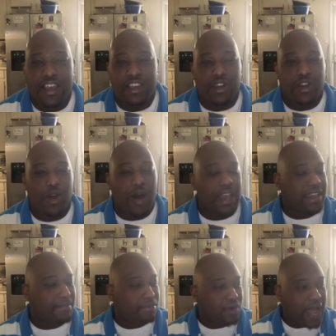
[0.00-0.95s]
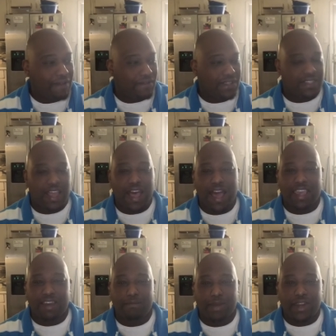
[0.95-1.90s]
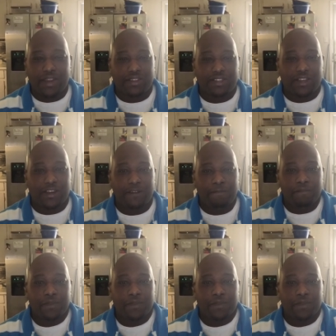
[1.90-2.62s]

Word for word: You know, I can prophesy, I can minister.